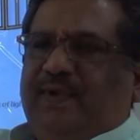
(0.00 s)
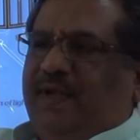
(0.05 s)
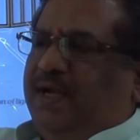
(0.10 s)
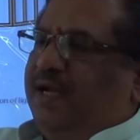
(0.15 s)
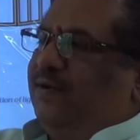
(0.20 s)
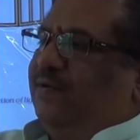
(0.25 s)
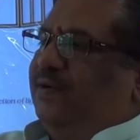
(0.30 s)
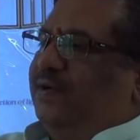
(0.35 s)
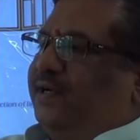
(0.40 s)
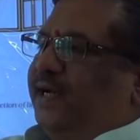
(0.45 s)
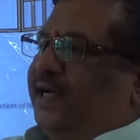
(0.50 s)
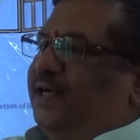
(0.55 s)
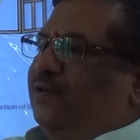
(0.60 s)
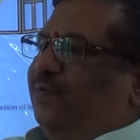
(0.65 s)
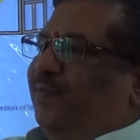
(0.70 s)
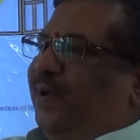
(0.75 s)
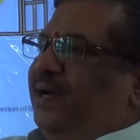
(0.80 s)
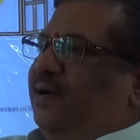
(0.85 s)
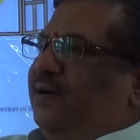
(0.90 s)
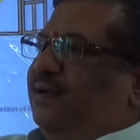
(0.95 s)
It will try to
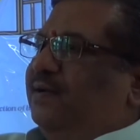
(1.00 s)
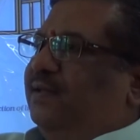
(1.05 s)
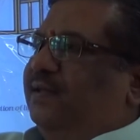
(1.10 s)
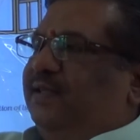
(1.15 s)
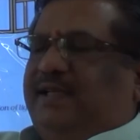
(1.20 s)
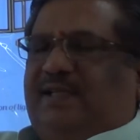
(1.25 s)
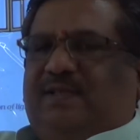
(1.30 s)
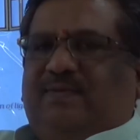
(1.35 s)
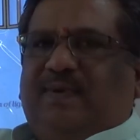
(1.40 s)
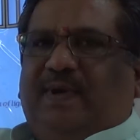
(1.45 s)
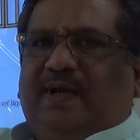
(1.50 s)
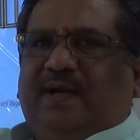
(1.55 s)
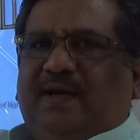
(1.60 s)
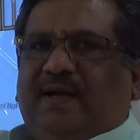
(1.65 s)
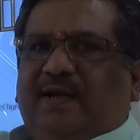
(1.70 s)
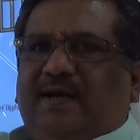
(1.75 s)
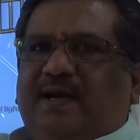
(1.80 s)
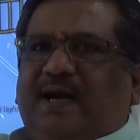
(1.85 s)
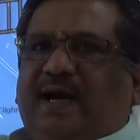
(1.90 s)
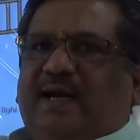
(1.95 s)
bend this way.
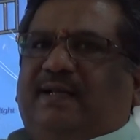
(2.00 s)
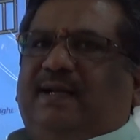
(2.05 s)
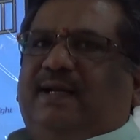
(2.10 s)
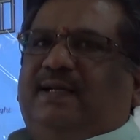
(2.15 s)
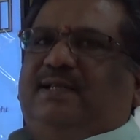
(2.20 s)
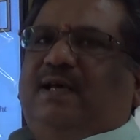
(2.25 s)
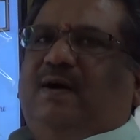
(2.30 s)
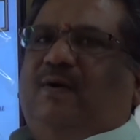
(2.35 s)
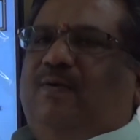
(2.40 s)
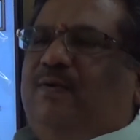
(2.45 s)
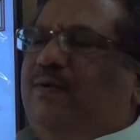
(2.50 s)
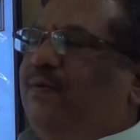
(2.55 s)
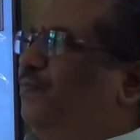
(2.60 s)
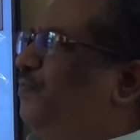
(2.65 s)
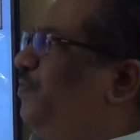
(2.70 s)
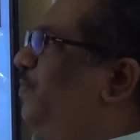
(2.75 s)
And that's how